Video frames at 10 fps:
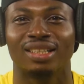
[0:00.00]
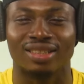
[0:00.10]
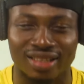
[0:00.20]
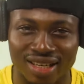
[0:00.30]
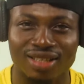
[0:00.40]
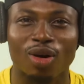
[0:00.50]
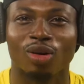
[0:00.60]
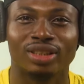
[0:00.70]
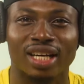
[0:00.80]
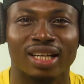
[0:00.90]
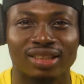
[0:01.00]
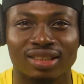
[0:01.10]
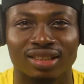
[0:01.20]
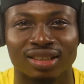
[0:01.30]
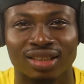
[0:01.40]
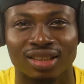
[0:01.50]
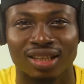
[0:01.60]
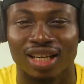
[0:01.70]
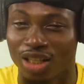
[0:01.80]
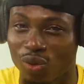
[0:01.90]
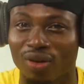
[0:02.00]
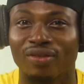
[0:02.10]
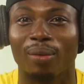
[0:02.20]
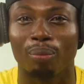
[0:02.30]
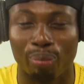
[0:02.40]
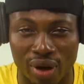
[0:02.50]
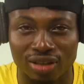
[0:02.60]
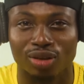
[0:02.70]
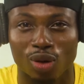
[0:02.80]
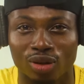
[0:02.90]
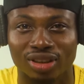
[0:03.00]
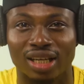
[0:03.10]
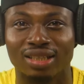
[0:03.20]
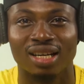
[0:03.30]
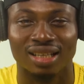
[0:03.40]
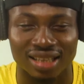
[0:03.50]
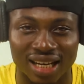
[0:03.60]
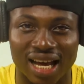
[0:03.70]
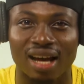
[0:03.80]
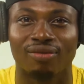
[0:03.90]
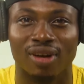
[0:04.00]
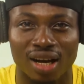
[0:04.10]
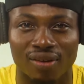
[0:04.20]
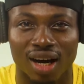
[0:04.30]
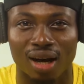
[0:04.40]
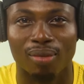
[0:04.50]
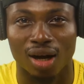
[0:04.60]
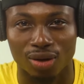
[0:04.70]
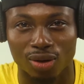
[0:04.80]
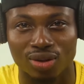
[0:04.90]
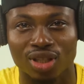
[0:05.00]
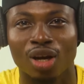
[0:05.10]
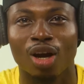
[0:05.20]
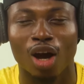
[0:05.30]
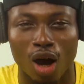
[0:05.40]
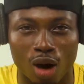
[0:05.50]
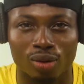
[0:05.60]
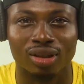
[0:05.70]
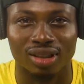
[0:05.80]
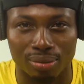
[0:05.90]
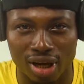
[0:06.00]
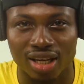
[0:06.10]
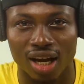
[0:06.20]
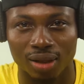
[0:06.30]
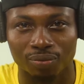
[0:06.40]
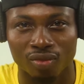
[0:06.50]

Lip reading: This content is one of the best content that I've ever come across on the media.